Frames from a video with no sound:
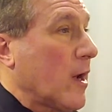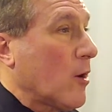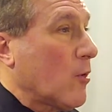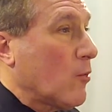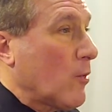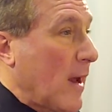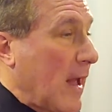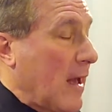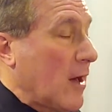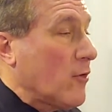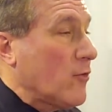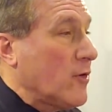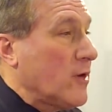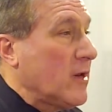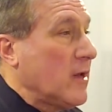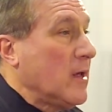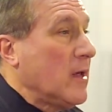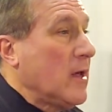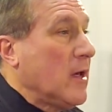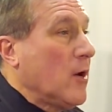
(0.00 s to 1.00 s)

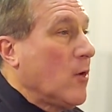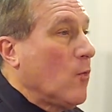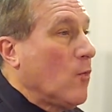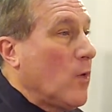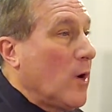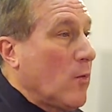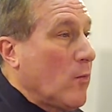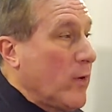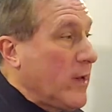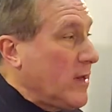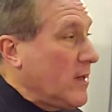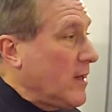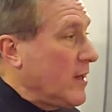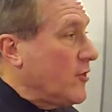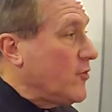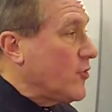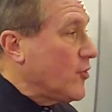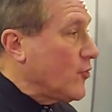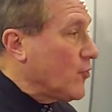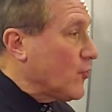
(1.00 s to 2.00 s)
around what we
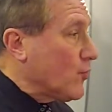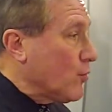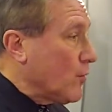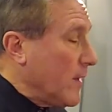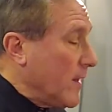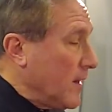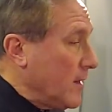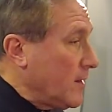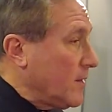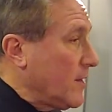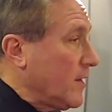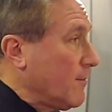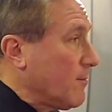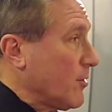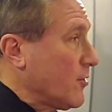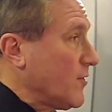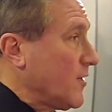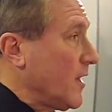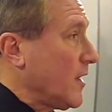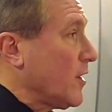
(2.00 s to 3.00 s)
need to treat the
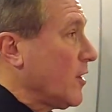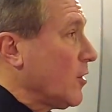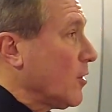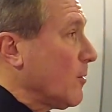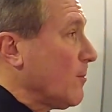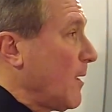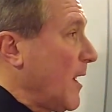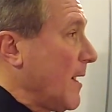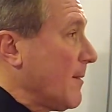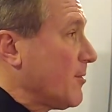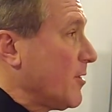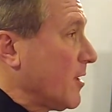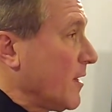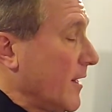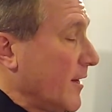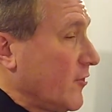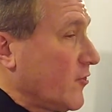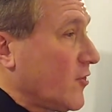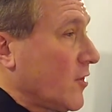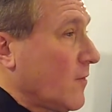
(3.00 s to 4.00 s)
particular
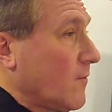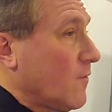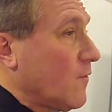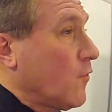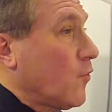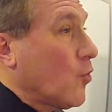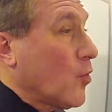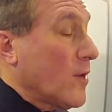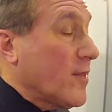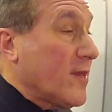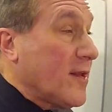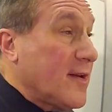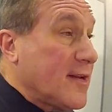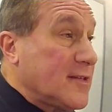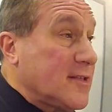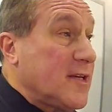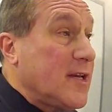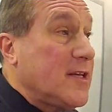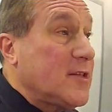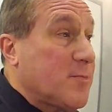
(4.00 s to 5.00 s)
population for the
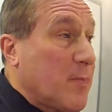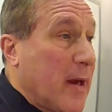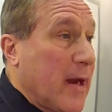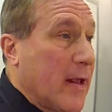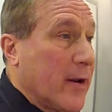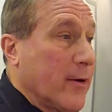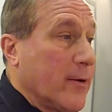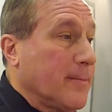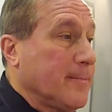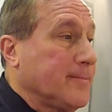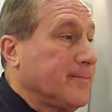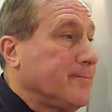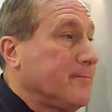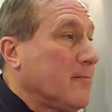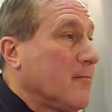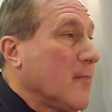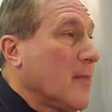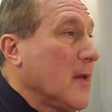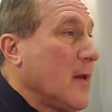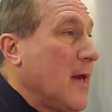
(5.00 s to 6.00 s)
disease pattern.
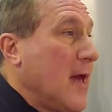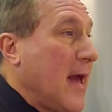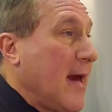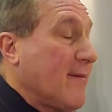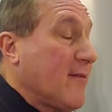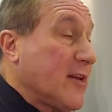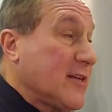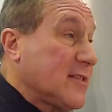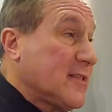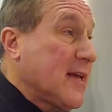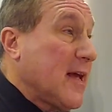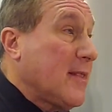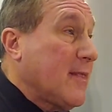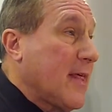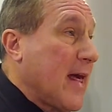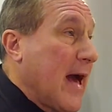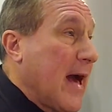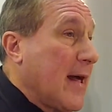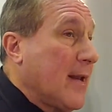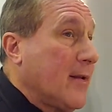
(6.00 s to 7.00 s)
Having said
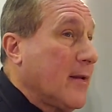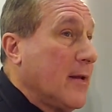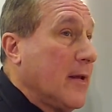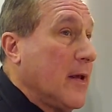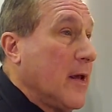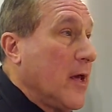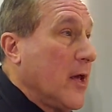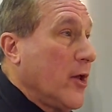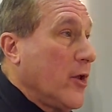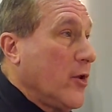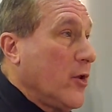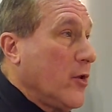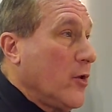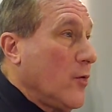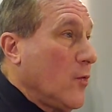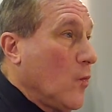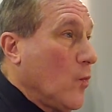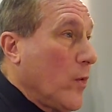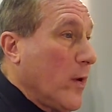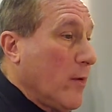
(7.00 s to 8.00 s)
that,
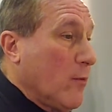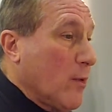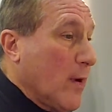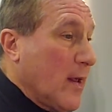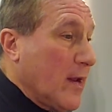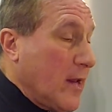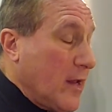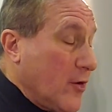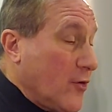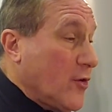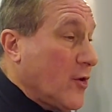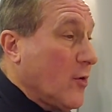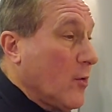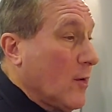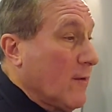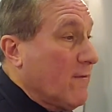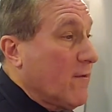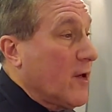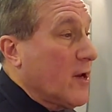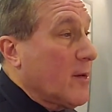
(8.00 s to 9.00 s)
we run into
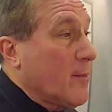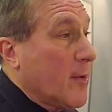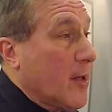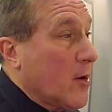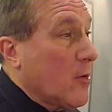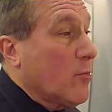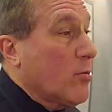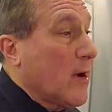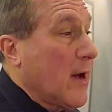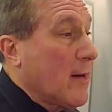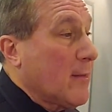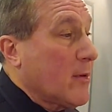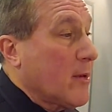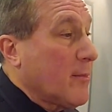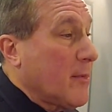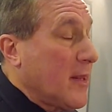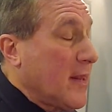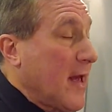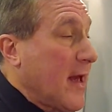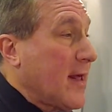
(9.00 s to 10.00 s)
a fundamental
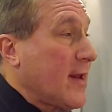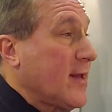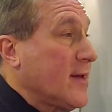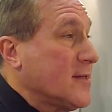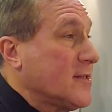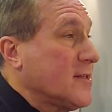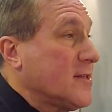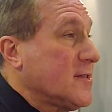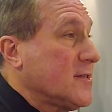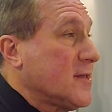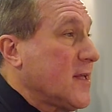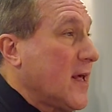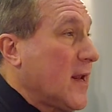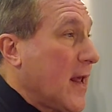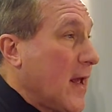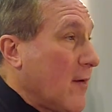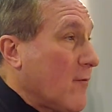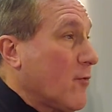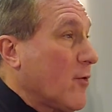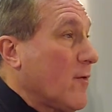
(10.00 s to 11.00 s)
problem, and that is
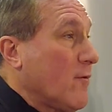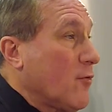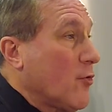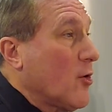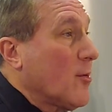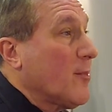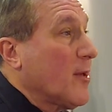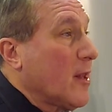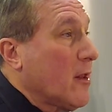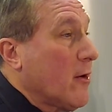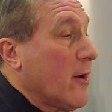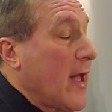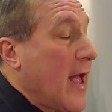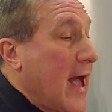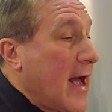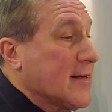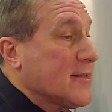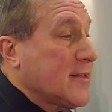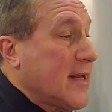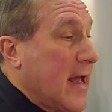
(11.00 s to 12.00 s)
that every formulary
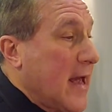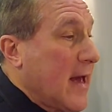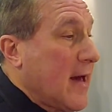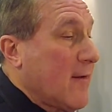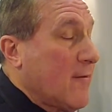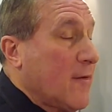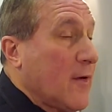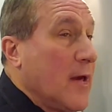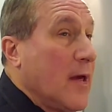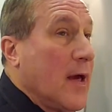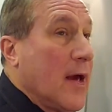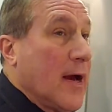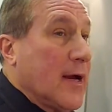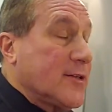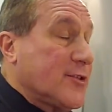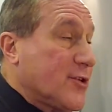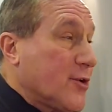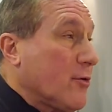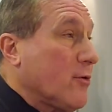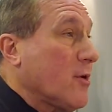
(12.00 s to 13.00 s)
has to have a
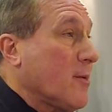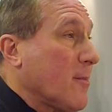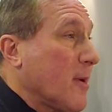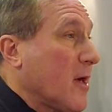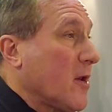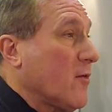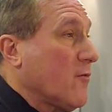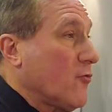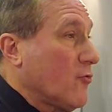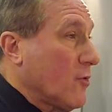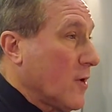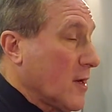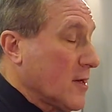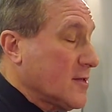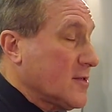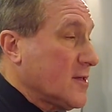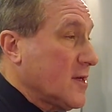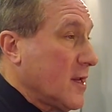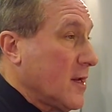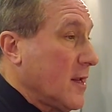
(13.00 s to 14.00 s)
certain amount of
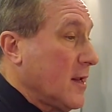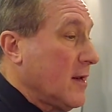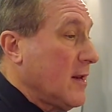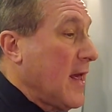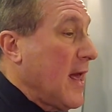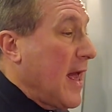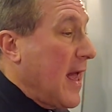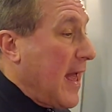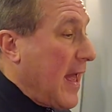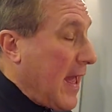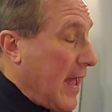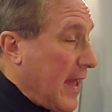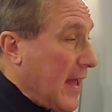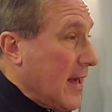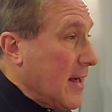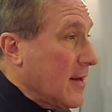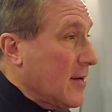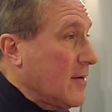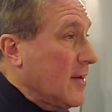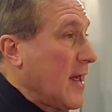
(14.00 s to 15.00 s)
drugs in it,
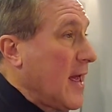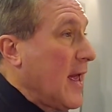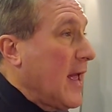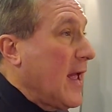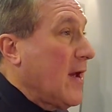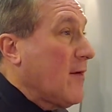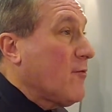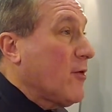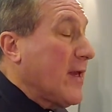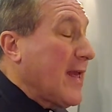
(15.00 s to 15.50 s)
and every